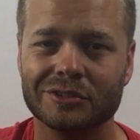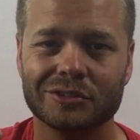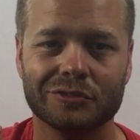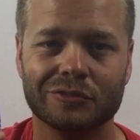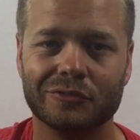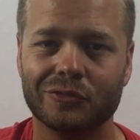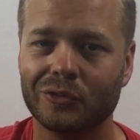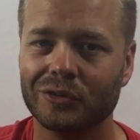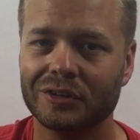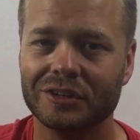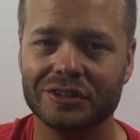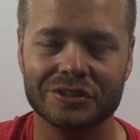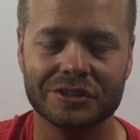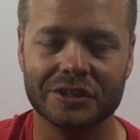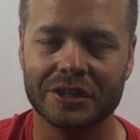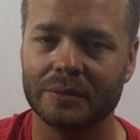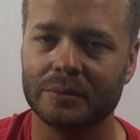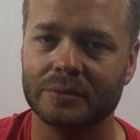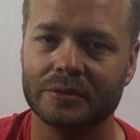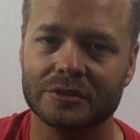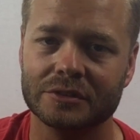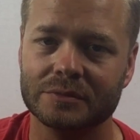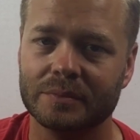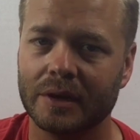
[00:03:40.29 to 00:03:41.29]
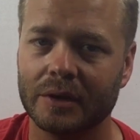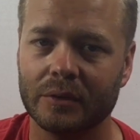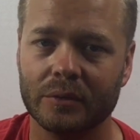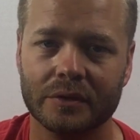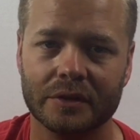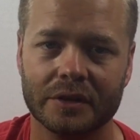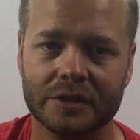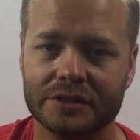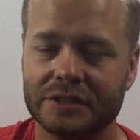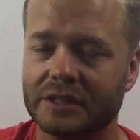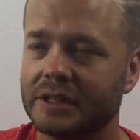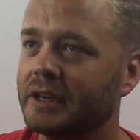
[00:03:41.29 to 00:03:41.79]
or 4-digit numbers by one
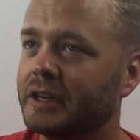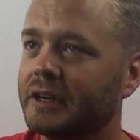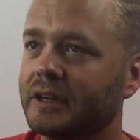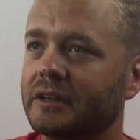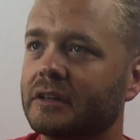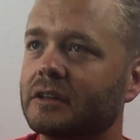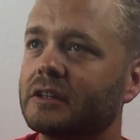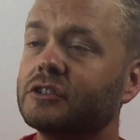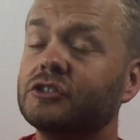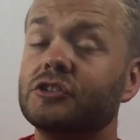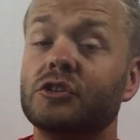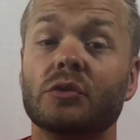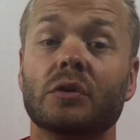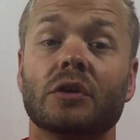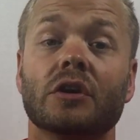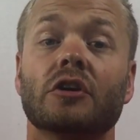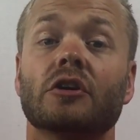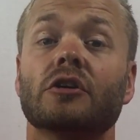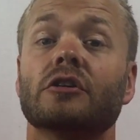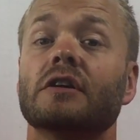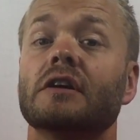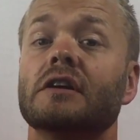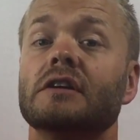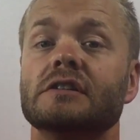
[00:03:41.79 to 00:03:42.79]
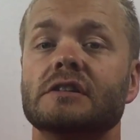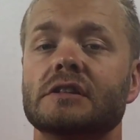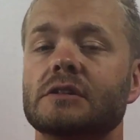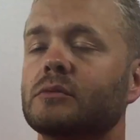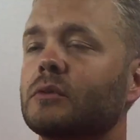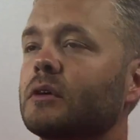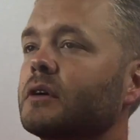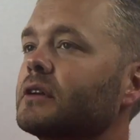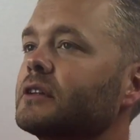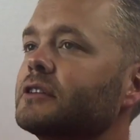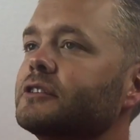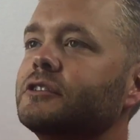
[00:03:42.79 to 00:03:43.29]
digit here. Let's do a crazy
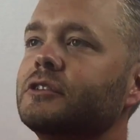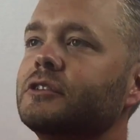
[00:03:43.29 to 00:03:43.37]
one.